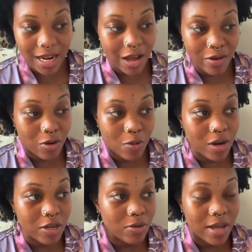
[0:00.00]
Now I don't
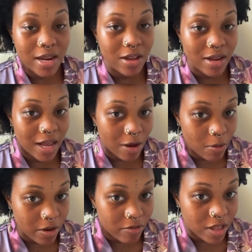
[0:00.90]
want to do any of that. I
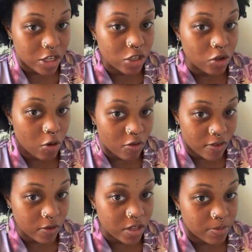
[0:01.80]
want to really just go
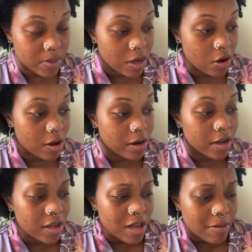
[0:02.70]
focus being on
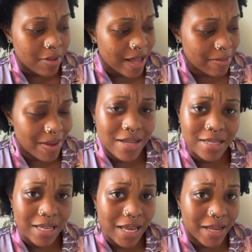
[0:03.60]
plant based
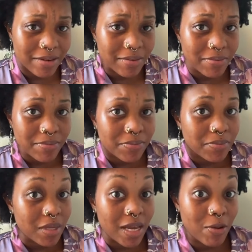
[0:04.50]
again,
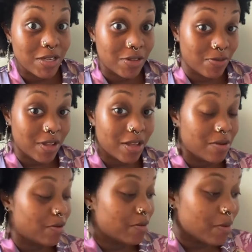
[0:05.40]
which is really
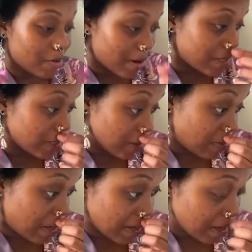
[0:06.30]
crazy to
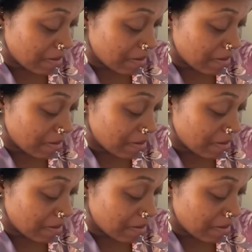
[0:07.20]
me.